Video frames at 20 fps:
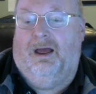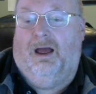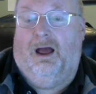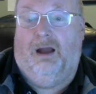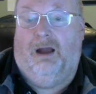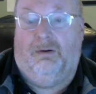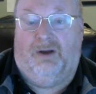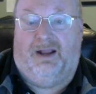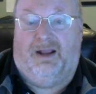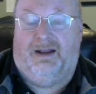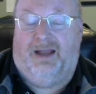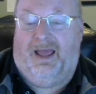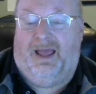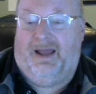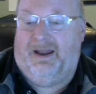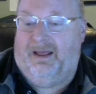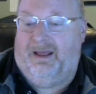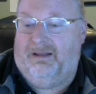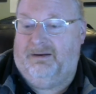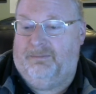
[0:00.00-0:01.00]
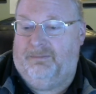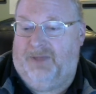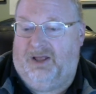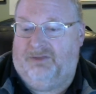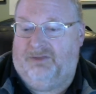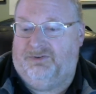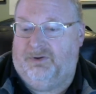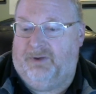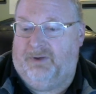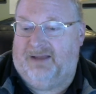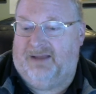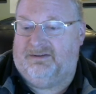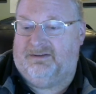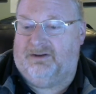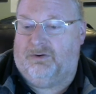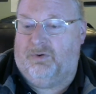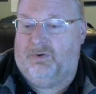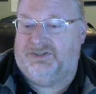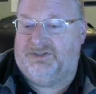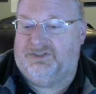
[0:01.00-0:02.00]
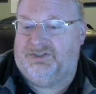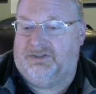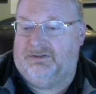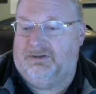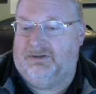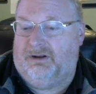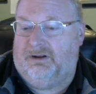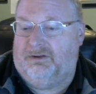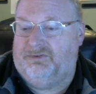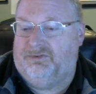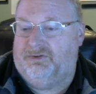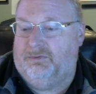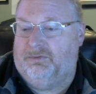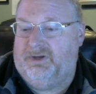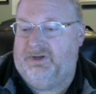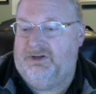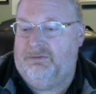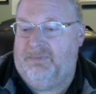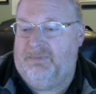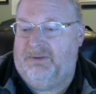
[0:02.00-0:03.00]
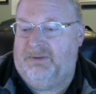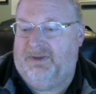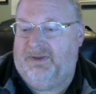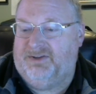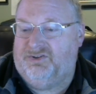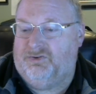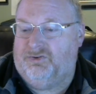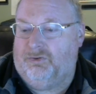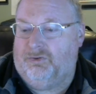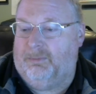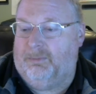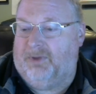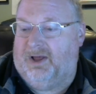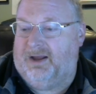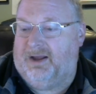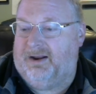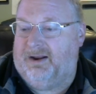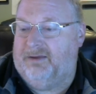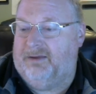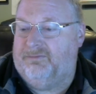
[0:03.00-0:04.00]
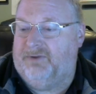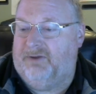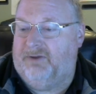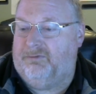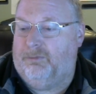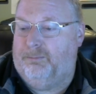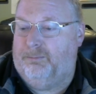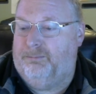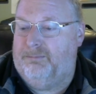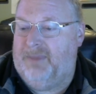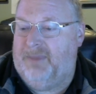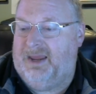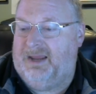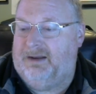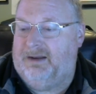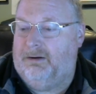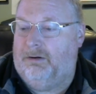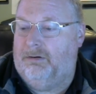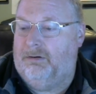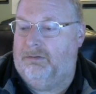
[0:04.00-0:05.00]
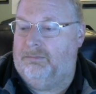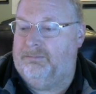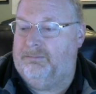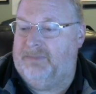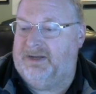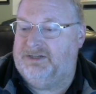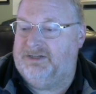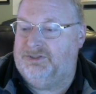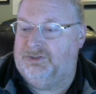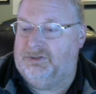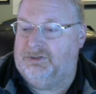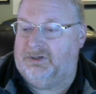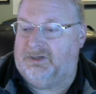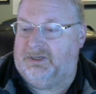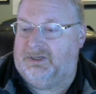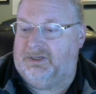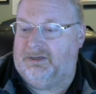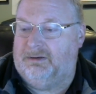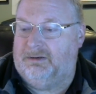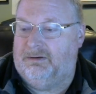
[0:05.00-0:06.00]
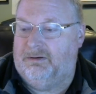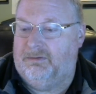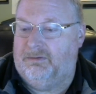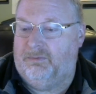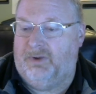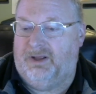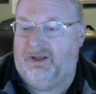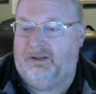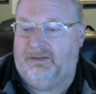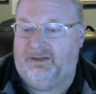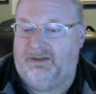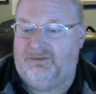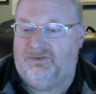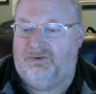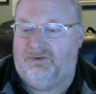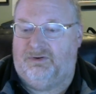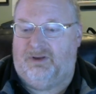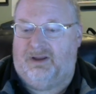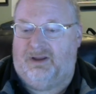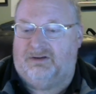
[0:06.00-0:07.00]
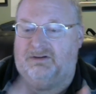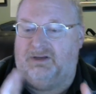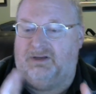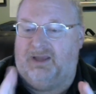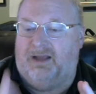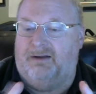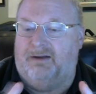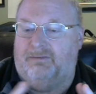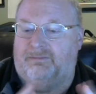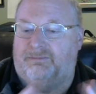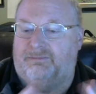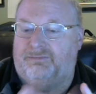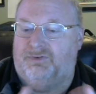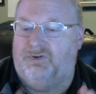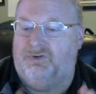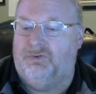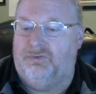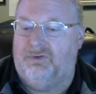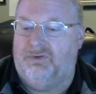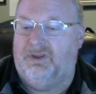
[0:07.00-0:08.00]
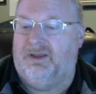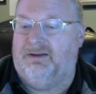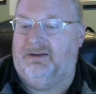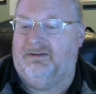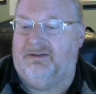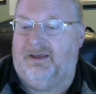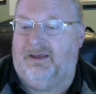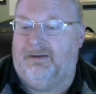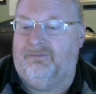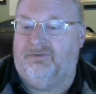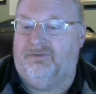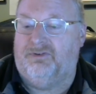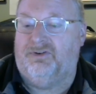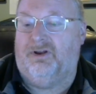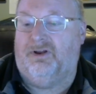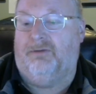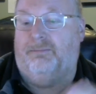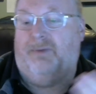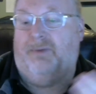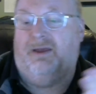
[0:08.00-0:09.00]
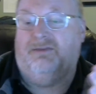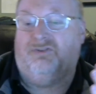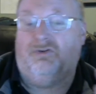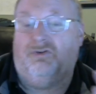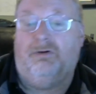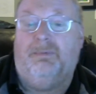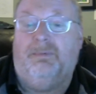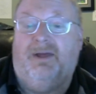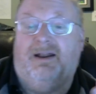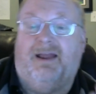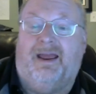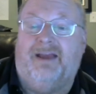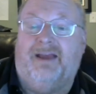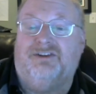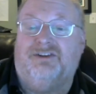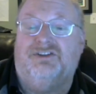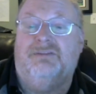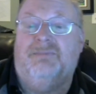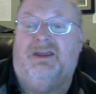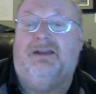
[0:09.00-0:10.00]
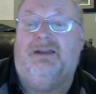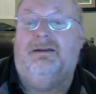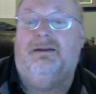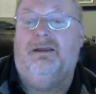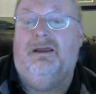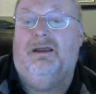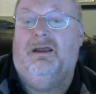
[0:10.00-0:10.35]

All right, and Adam also asked a question. Also, what do you mean by store-bought? I have never made homemade jerky. Well, that's actually kind of two things, Adam. First off, by store-bought, I actually mean